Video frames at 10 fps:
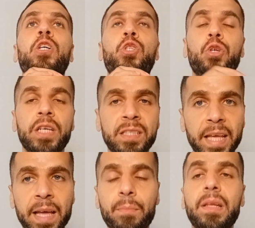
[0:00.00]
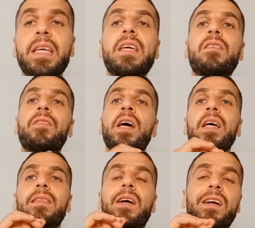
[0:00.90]
Trust and believe
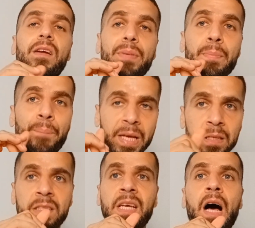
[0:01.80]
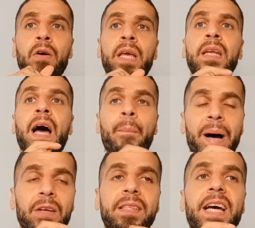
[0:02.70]
they're gonna be pillow talking
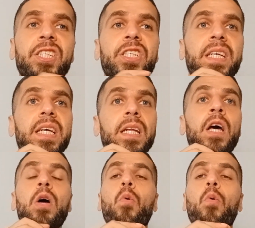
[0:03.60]
about that shit